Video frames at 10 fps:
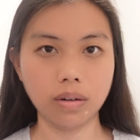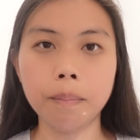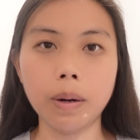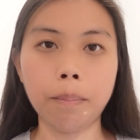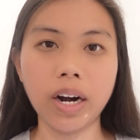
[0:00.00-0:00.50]

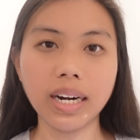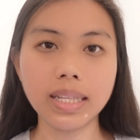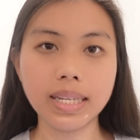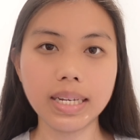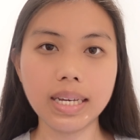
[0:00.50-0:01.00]
But
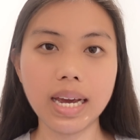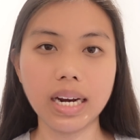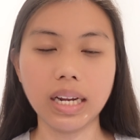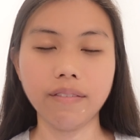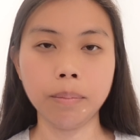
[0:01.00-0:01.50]
pregnancy
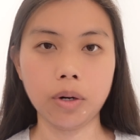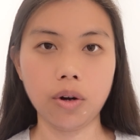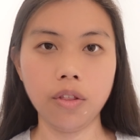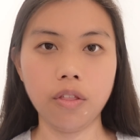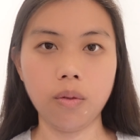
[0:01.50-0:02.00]
and giving
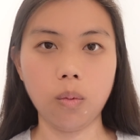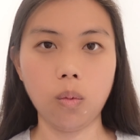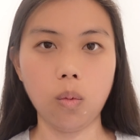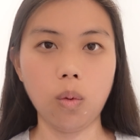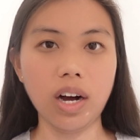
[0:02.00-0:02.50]
birth,
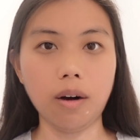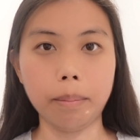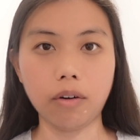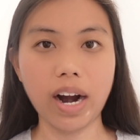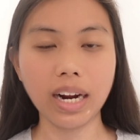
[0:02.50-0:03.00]
while
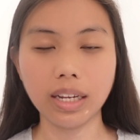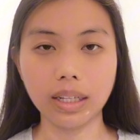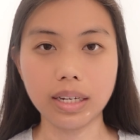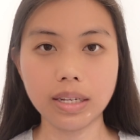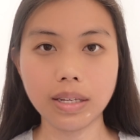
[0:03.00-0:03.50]

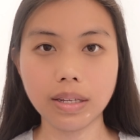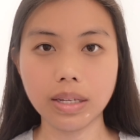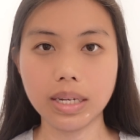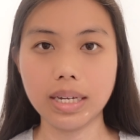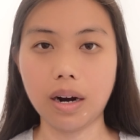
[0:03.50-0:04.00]
miraculous,
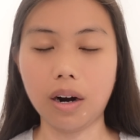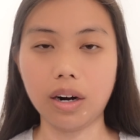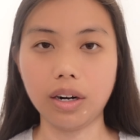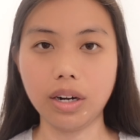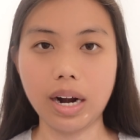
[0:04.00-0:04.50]

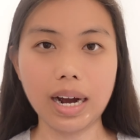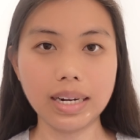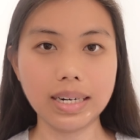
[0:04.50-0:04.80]
are not